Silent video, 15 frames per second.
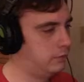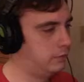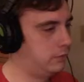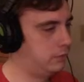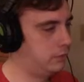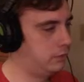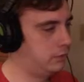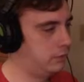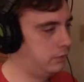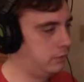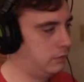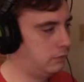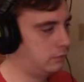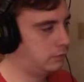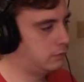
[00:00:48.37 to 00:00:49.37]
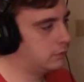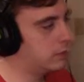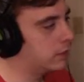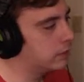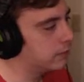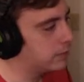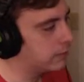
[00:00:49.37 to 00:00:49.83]
So, oh,
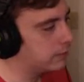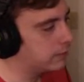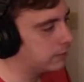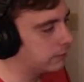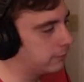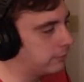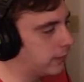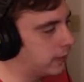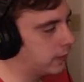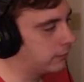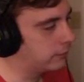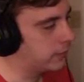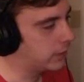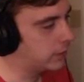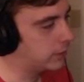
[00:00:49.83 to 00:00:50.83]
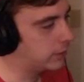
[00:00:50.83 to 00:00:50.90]
there's a nice little fire effect